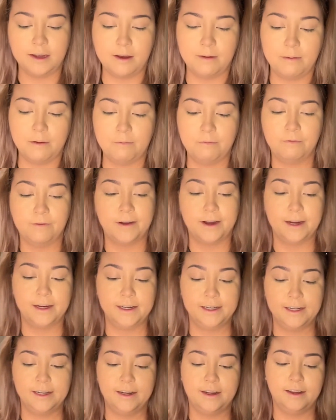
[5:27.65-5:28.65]
I've been
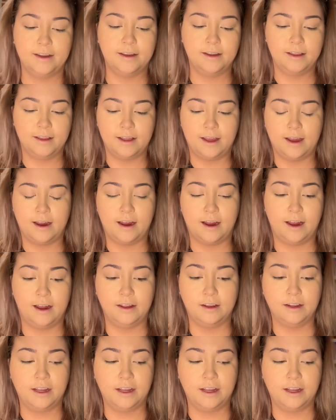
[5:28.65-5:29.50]
finding that I